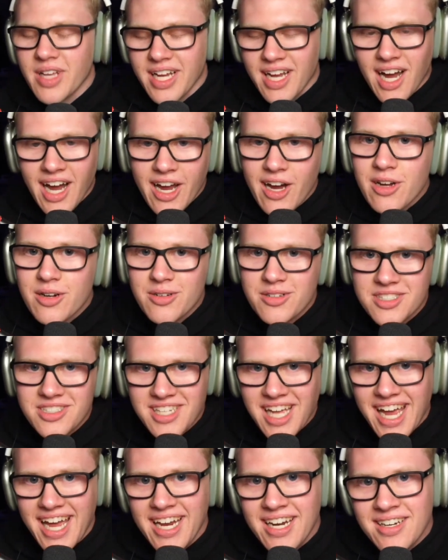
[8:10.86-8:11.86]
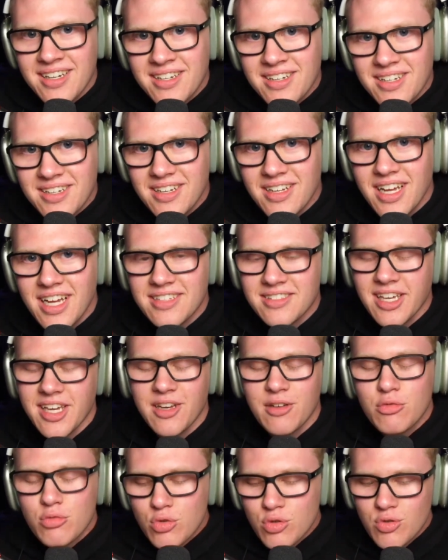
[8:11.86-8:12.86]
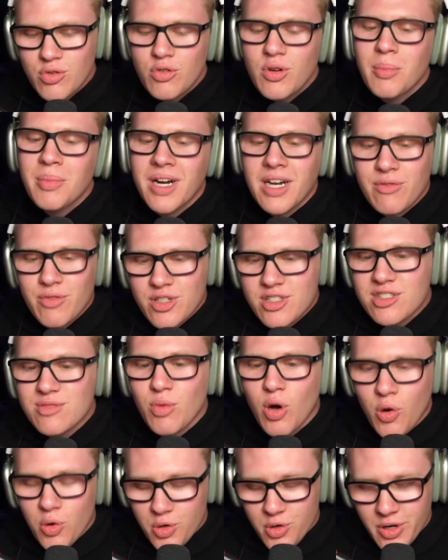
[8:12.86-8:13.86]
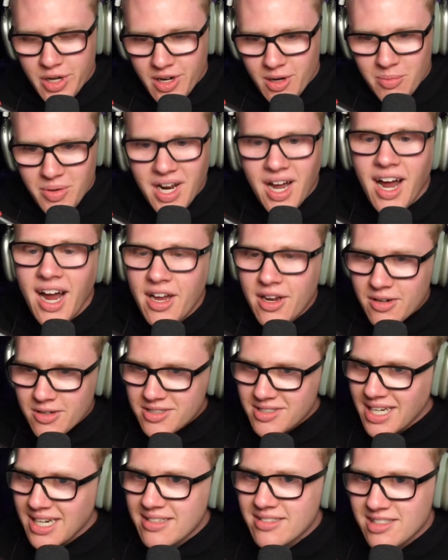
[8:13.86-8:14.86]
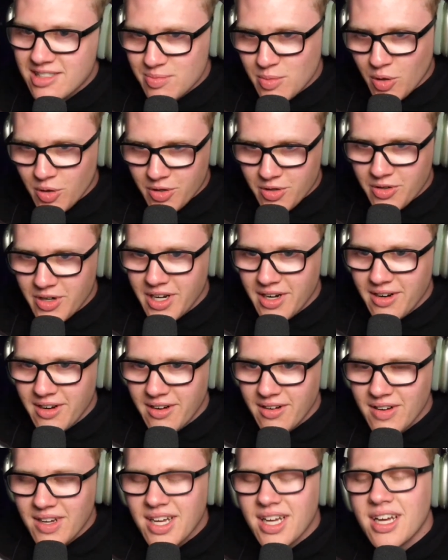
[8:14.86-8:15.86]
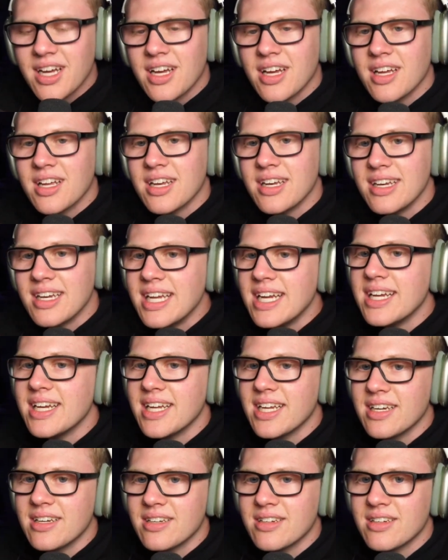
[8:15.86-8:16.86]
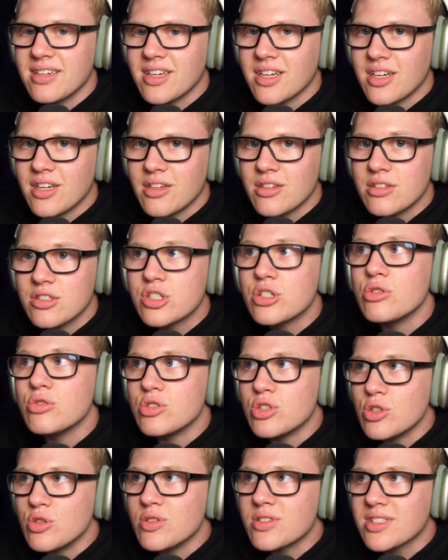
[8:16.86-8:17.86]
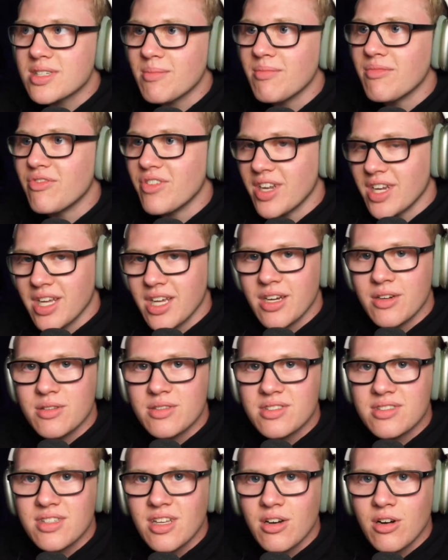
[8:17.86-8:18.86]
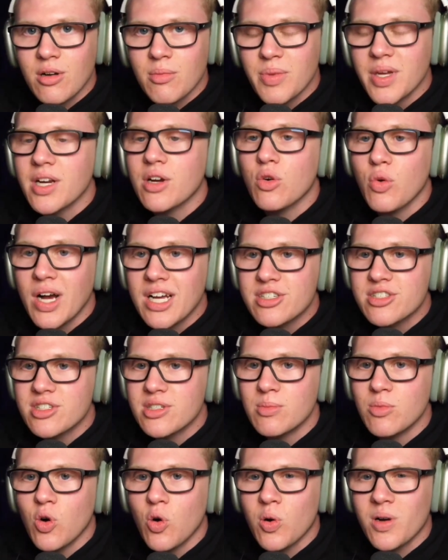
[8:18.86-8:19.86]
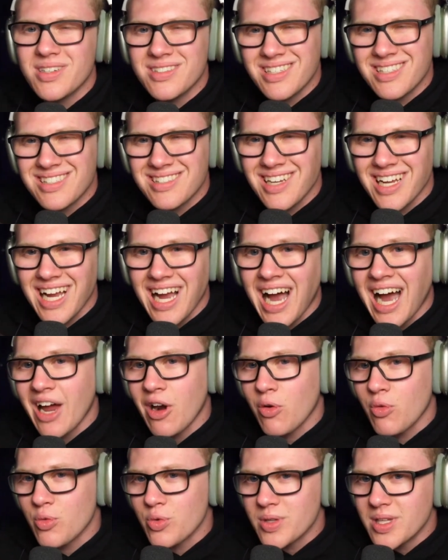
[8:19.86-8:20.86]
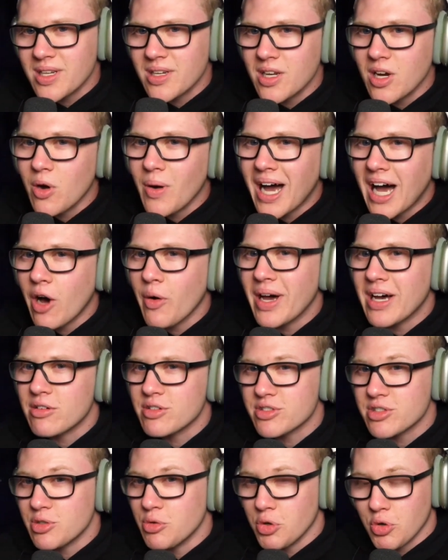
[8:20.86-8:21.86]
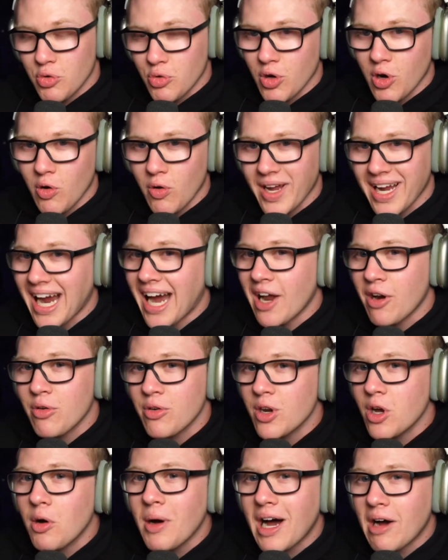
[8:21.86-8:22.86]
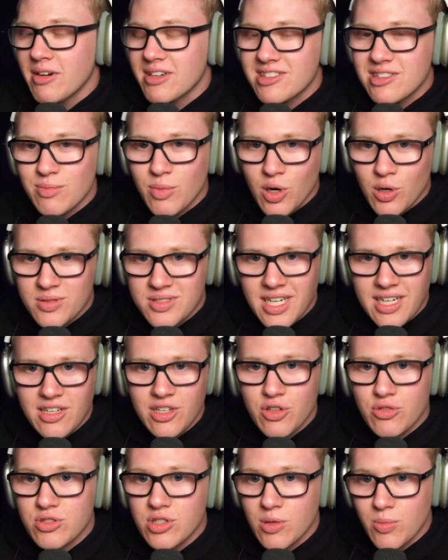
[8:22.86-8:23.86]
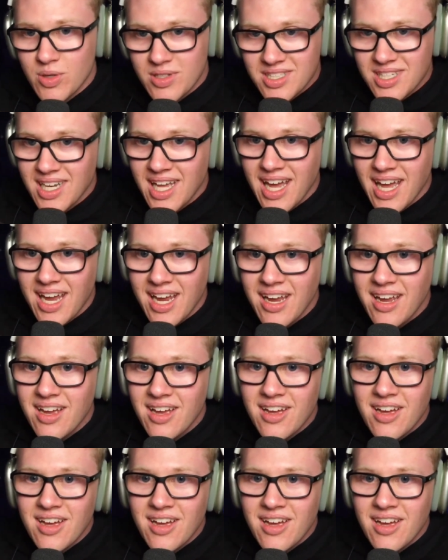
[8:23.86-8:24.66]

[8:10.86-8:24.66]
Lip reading: understand I'm not even a small creator, but I understand as a small creator needing to do some videos that are a bit questionable, because it's like I don't really know how else you grow. Like I don't know how a small tech YouTuber today